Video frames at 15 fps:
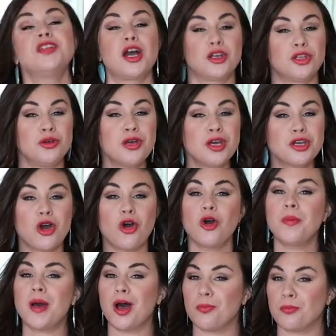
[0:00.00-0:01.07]
Now you can go
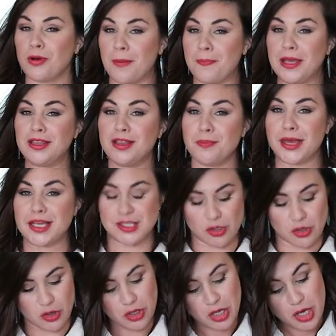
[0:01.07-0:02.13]
about prepping the
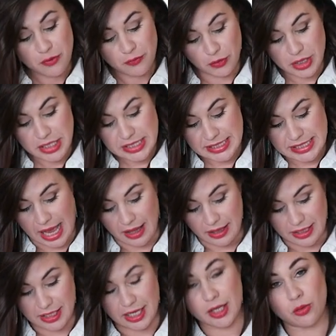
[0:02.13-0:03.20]
basil for this
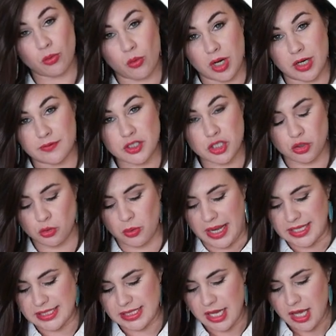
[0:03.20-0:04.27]
salad in one of two
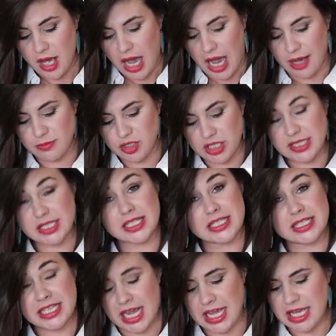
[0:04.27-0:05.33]
ways. I'm just
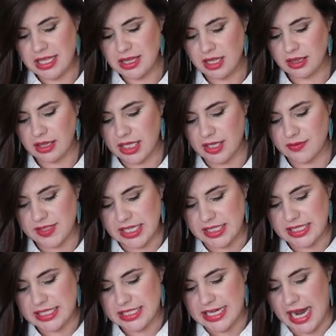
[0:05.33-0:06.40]
taking the leaves
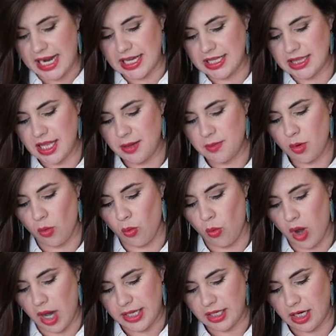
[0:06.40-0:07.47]
and stacking them
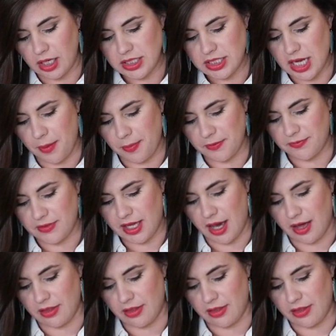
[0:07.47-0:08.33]
one on top of the